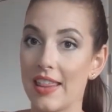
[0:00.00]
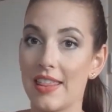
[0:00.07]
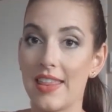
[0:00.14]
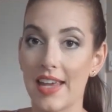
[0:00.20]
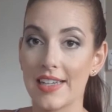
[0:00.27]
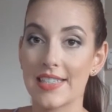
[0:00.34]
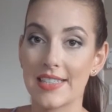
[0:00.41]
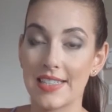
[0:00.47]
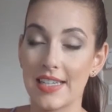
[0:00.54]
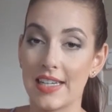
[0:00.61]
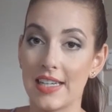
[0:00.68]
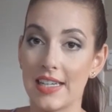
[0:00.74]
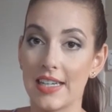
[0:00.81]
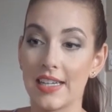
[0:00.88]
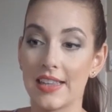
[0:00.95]
they
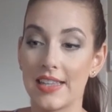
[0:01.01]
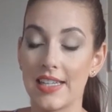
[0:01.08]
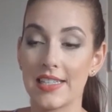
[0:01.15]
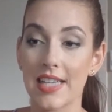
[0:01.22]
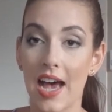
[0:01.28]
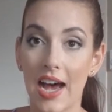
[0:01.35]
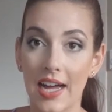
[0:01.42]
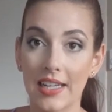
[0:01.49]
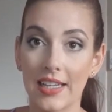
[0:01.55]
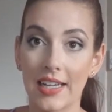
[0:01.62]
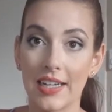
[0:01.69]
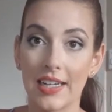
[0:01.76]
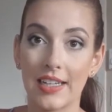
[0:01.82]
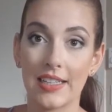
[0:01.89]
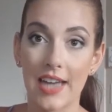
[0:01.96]
see these
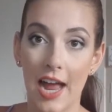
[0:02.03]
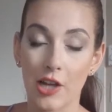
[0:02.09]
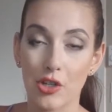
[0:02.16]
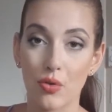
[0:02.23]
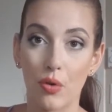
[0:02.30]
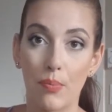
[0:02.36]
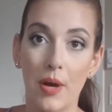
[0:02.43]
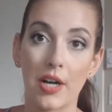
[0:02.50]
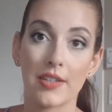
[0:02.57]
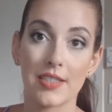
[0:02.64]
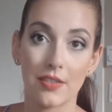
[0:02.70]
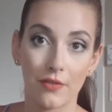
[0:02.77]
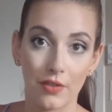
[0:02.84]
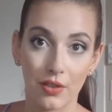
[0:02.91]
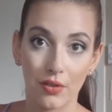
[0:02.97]
highlighted natural
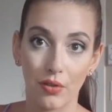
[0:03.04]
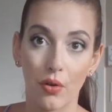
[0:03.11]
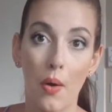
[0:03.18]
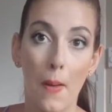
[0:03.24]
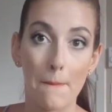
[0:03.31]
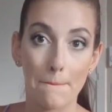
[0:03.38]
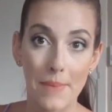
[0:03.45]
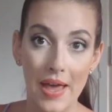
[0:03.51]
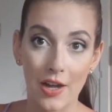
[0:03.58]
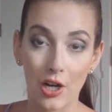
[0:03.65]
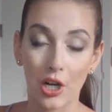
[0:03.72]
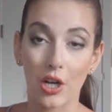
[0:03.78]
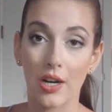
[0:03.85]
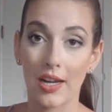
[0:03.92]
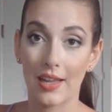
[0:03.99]
parts of you
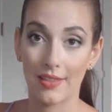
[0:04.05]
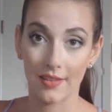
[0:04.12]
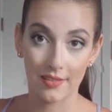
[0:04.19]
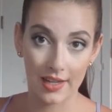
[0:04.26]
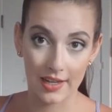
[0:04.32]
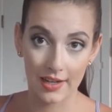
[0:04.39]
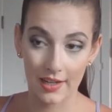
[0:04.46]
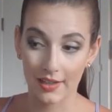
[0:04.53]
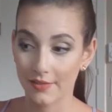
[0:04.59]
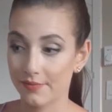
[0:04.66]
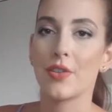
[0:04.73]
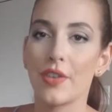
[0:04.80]
better in the lighting.